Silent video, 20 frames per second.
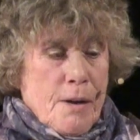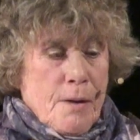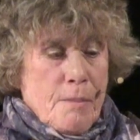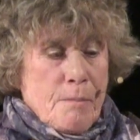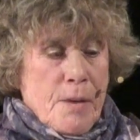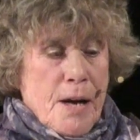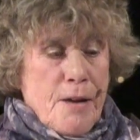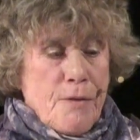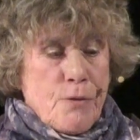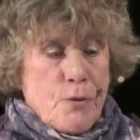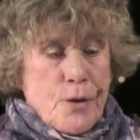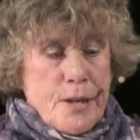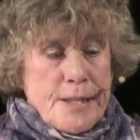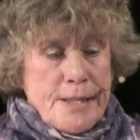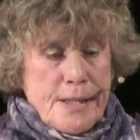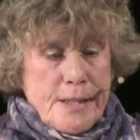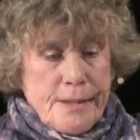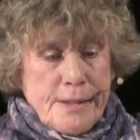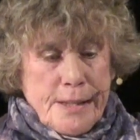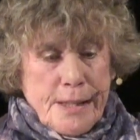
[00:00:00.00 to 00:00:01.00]
My
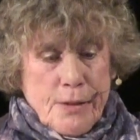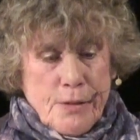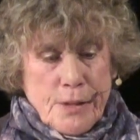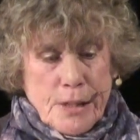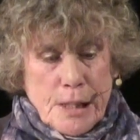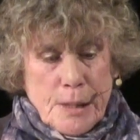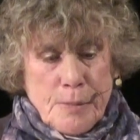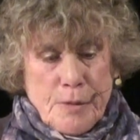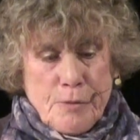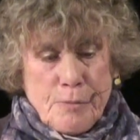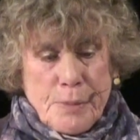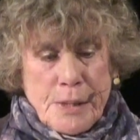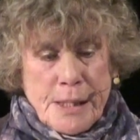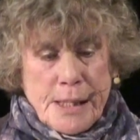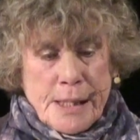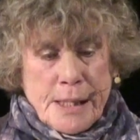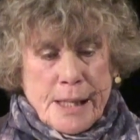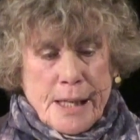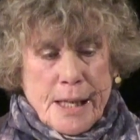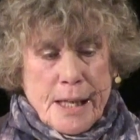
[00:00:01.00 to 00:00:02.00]
voice is the outcome of being
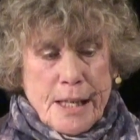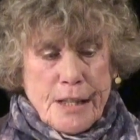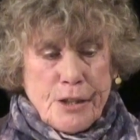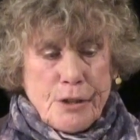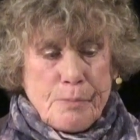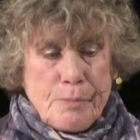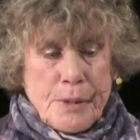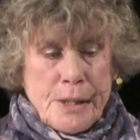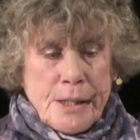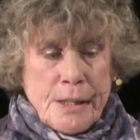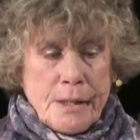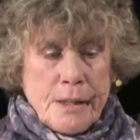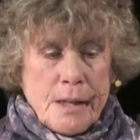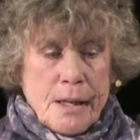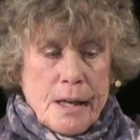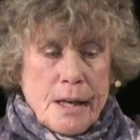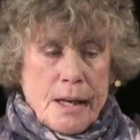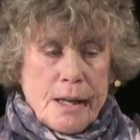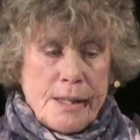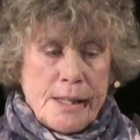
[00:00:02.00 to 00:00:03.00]
engaged, being
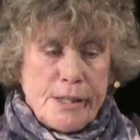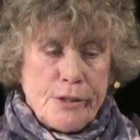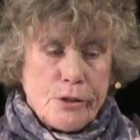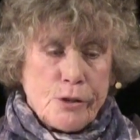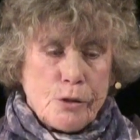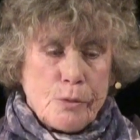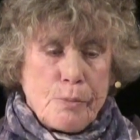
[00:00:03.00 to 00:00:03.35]
an integral